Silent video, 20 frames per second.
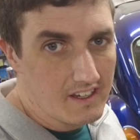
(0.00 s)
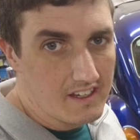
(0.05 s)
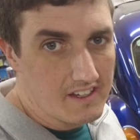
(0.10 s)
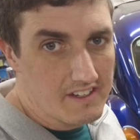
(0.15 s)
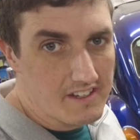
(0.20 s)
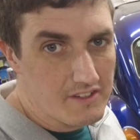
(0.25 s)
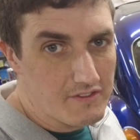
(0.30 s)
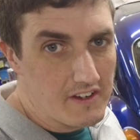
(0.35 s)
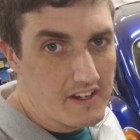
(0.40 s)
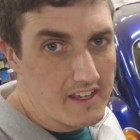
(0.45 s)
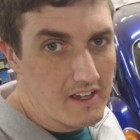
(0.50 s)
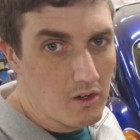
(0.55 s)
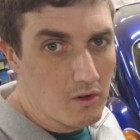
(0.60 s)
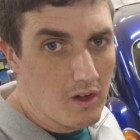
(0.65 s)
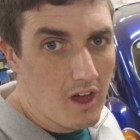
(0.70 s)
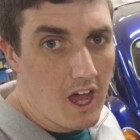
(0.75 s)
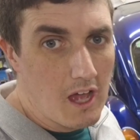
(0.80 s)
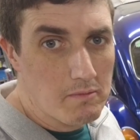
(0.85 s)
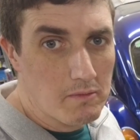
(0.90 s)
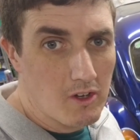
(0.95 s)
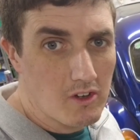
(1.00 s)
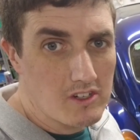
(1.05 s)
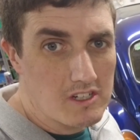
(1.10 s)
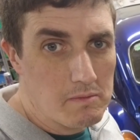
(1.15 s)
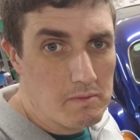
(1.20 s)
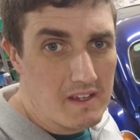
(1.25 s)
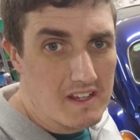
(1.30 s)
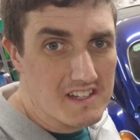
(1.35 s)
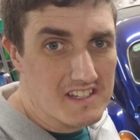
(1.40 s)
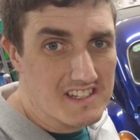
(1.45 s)
In this video, I'm going
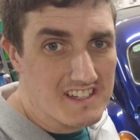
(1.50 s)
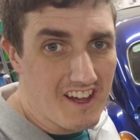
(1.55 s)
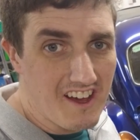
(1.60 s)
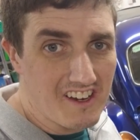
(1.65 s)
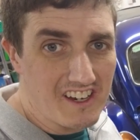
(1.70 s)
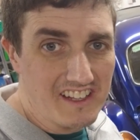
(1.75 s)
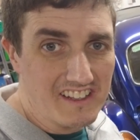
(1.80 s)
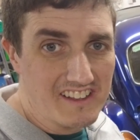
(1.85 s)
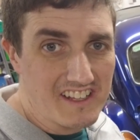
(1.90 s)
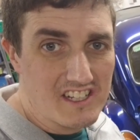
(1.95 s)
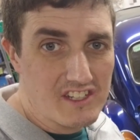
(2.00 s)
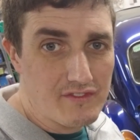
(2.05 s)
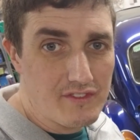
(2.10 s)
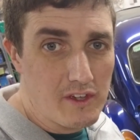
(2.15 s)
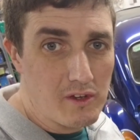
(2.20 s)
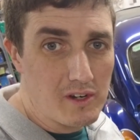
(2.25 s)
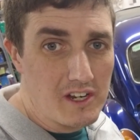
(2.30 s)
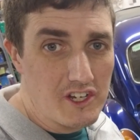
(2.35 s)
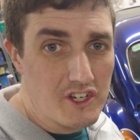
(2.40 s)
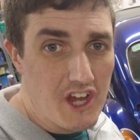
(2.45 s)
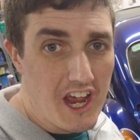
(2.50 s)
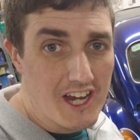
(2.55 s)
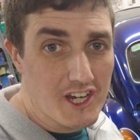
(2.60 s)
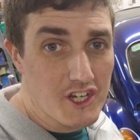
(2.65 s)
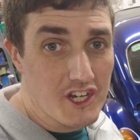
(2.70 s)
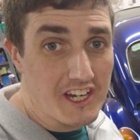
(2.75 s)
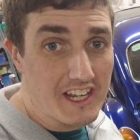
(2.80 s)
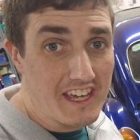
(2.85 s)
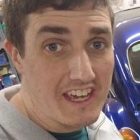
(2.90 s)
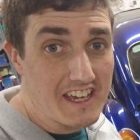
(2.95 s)
to be installing this fuel
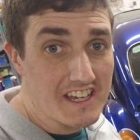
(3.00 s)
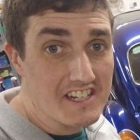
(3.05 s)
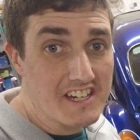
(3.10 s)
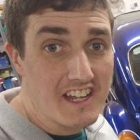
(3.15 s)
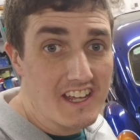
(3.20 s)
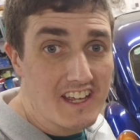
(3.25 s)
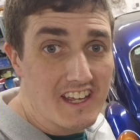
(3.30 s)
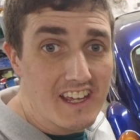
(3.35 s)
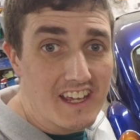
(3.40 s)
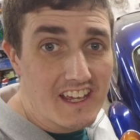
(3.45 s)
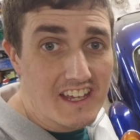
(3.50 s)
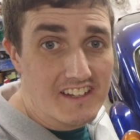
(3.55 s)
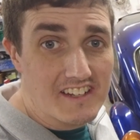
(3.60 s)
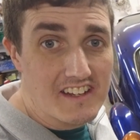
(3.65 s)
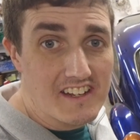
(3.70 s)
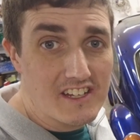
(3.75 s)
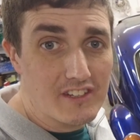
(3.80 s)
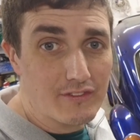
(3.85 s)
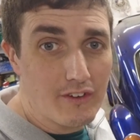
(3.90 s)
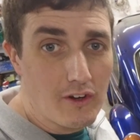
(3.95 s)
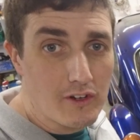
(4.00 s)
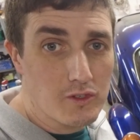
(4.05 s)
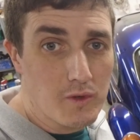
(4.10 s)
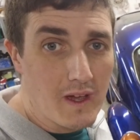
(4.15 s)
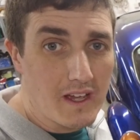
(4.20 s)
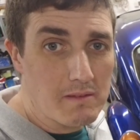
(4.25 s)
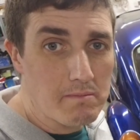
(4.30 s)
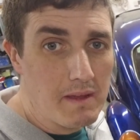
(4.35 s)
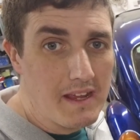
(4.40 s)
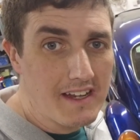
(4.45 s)
injection kit into this
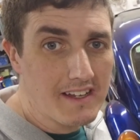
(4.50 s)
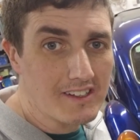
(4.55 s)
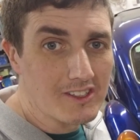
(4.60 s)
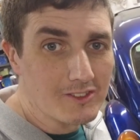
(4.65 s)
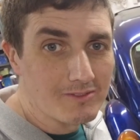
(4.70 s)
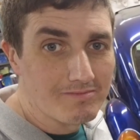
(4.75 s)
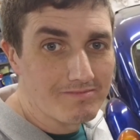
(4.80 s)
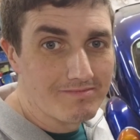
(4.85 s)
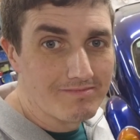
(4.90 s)
Volkswagen Beetle.